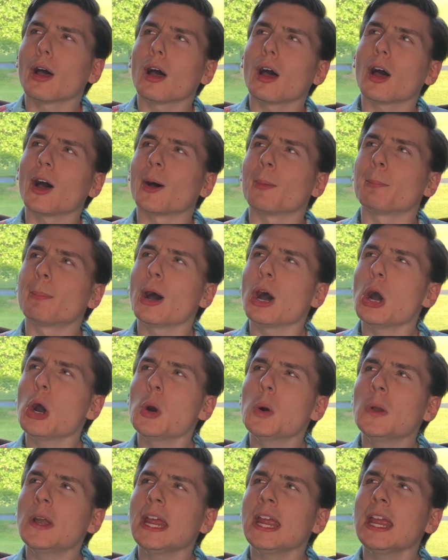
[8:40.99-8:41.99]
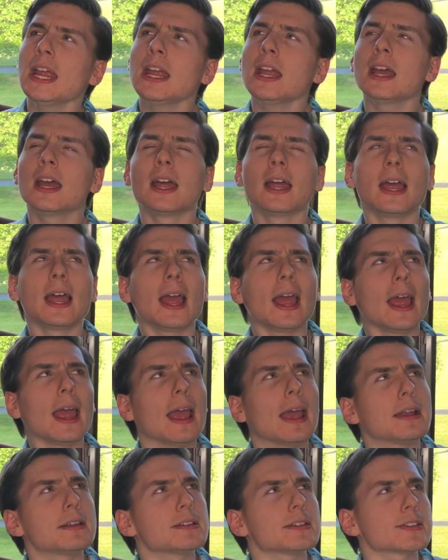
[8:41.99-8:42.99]
A pony
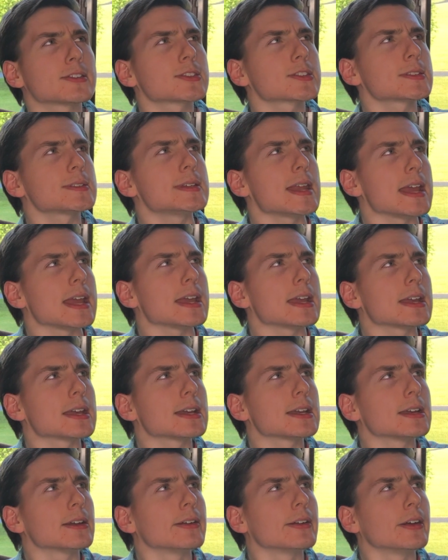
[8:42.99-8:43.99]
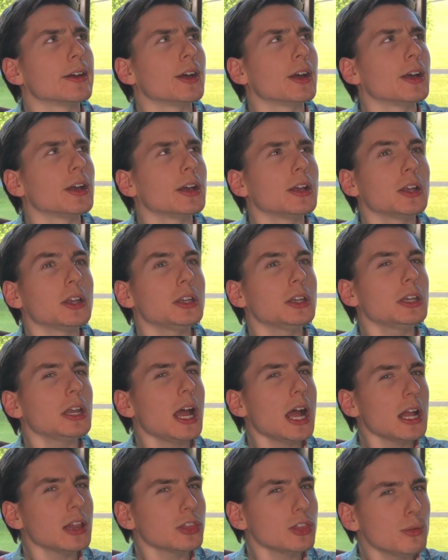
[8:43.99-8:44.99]
and a snake.
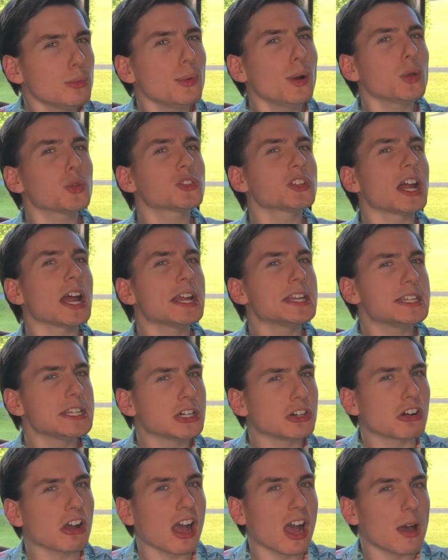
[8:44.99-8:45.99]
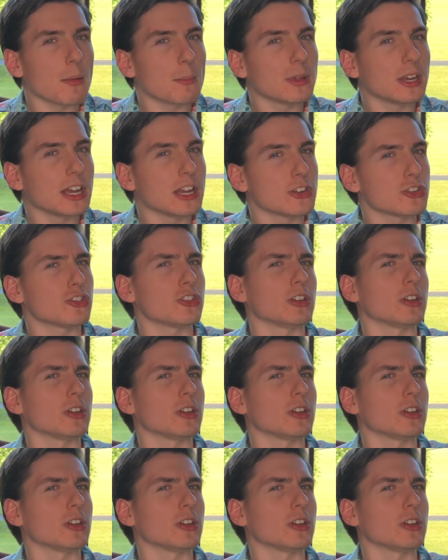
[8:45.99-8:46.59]
Not the most ideal combination,